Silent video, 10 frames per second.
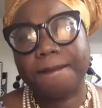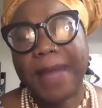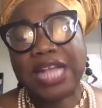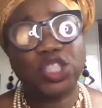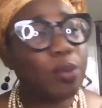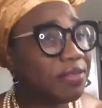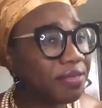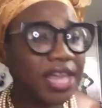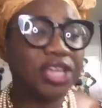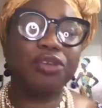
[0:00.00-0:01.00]
And so I
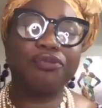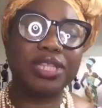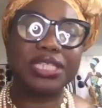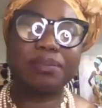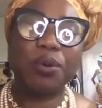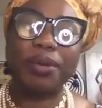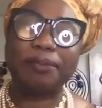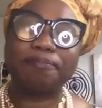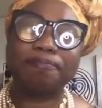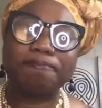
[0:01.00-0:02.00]
thank you for this moment.